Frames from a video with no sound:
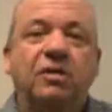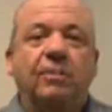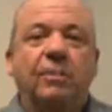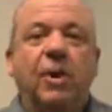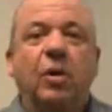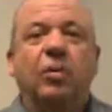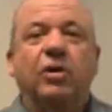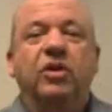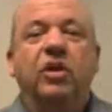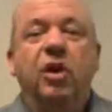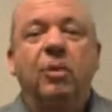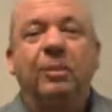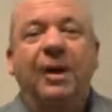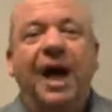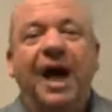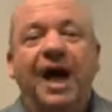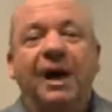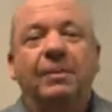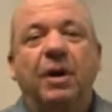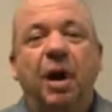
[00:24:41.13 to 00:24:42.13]
But with
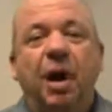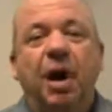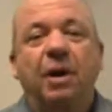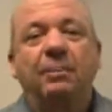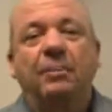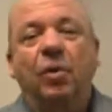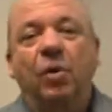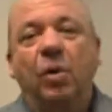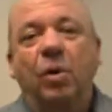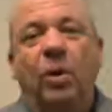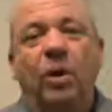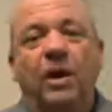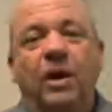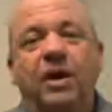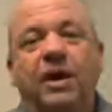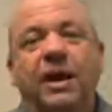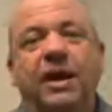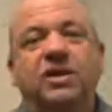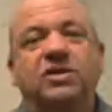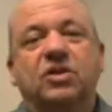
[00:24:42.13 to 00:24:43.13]
Obama on
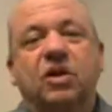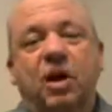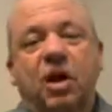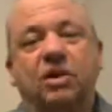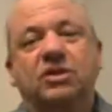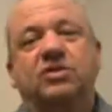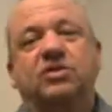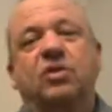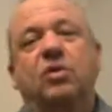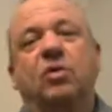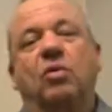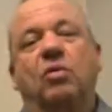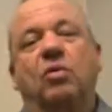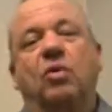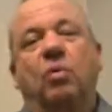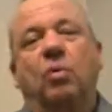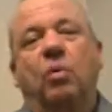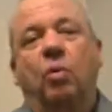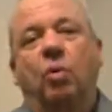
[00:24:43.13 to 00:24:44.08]
board, it's also